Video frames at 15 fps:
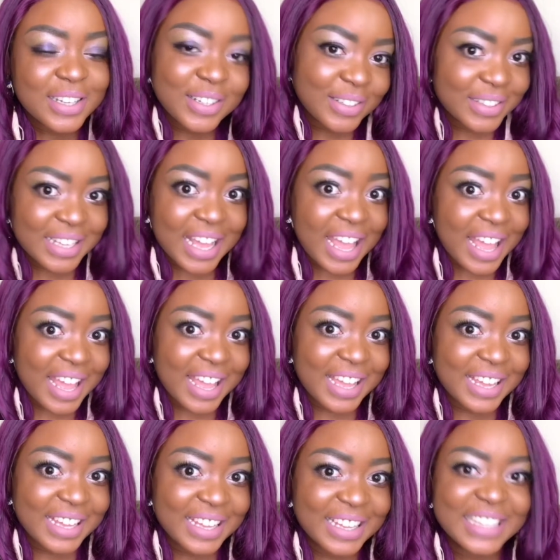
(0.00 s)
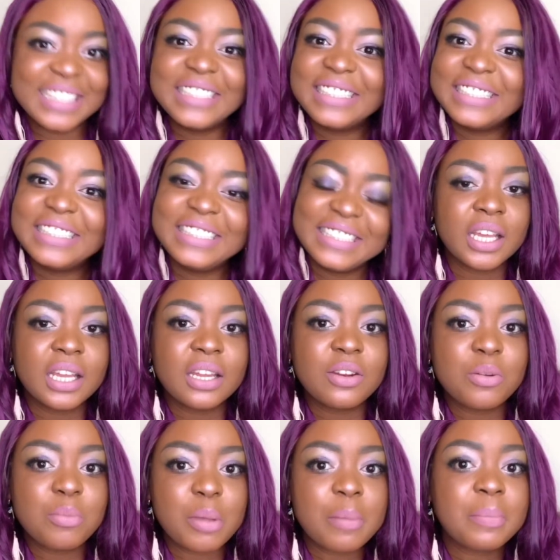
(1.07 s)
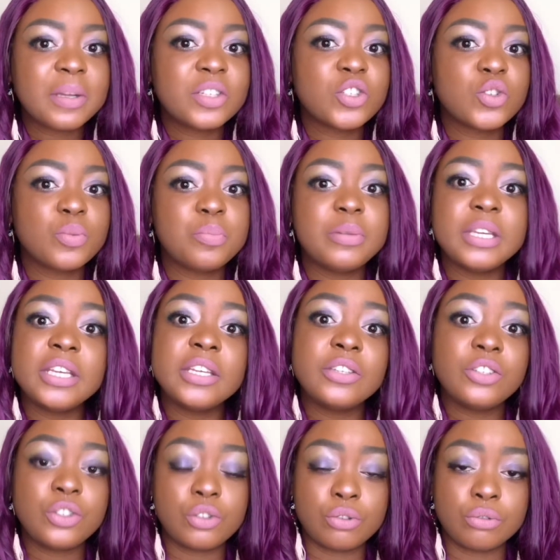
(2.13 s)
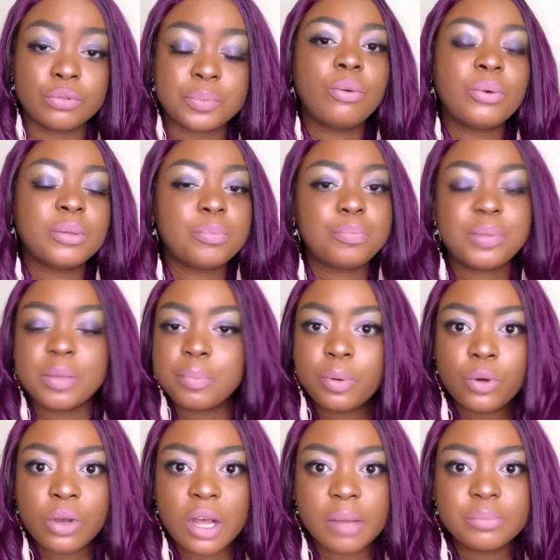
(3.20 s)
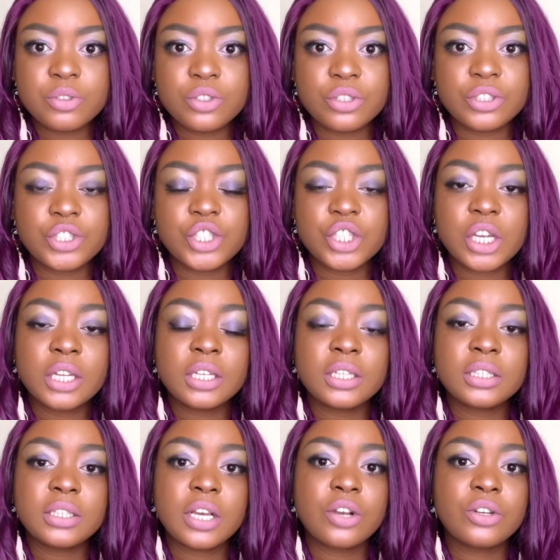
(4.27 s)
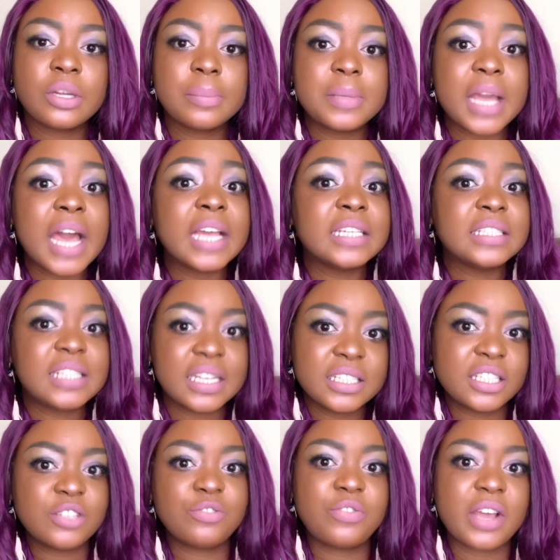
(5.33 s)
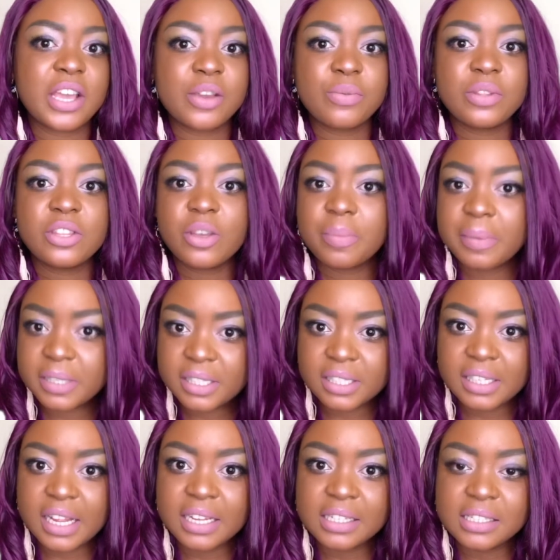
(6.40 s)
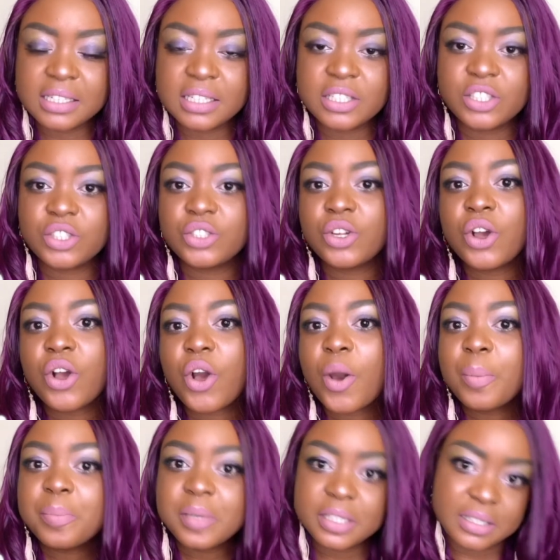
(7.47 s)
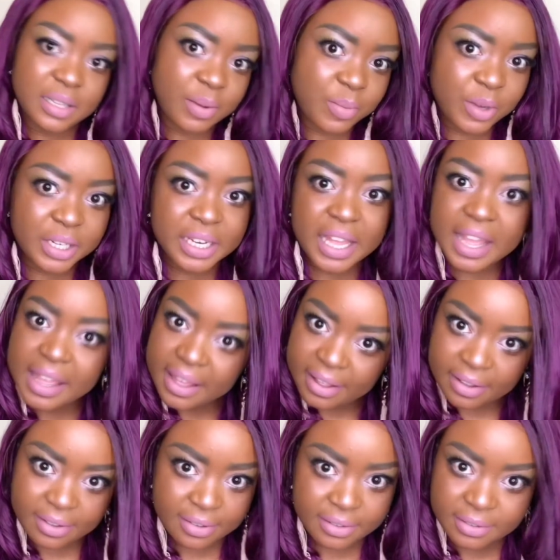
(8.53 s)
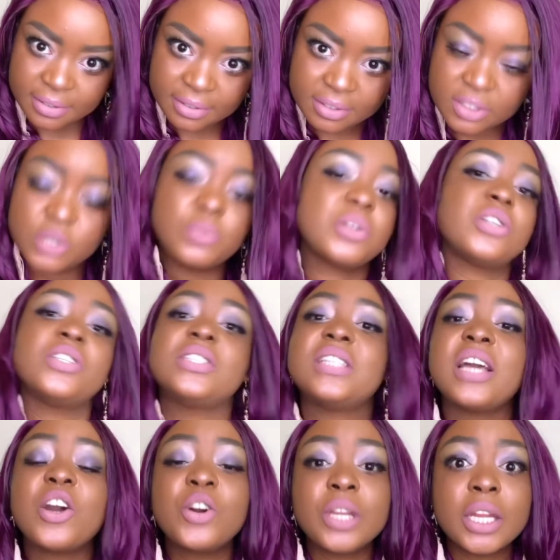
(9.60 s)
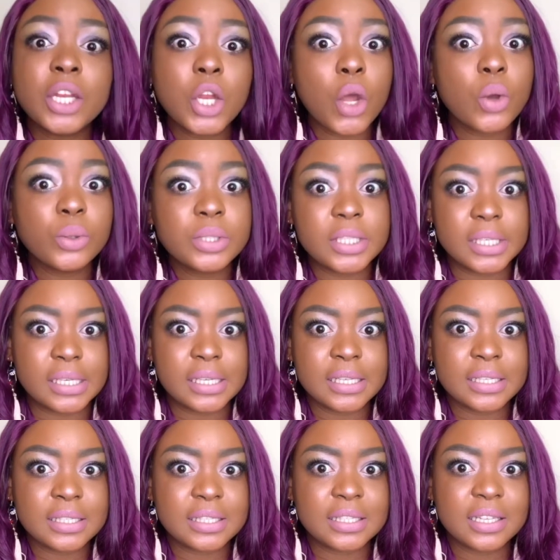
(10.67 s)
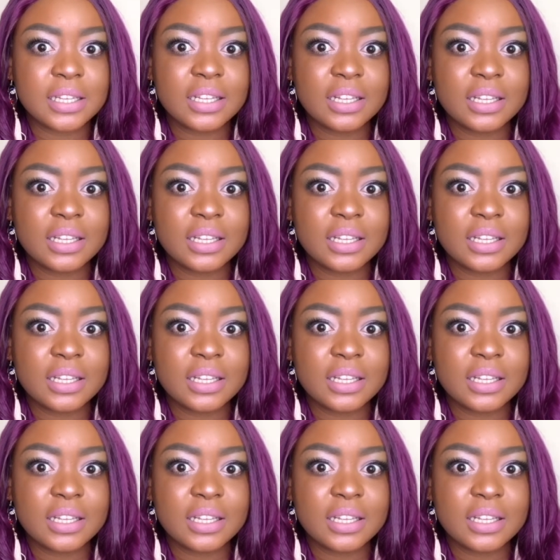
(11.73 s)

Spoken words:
Okay. Remember to be you. When people come to your channel, they're gonna be identifying with your personality. So don't copy someone else because they're gonna notice.